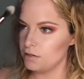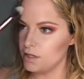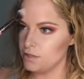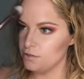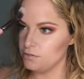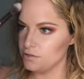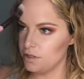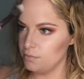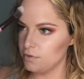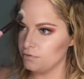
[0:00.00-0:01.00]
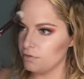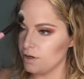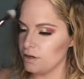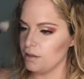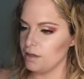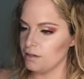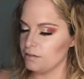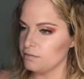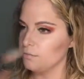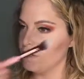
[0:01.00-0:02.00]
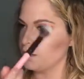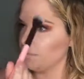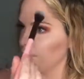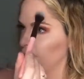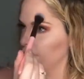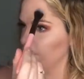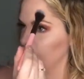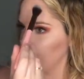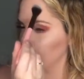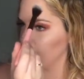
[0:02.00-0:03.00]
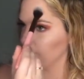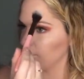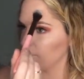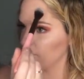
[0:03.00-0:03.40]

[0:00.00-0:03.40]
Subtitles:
and use them before I like make my mind up, but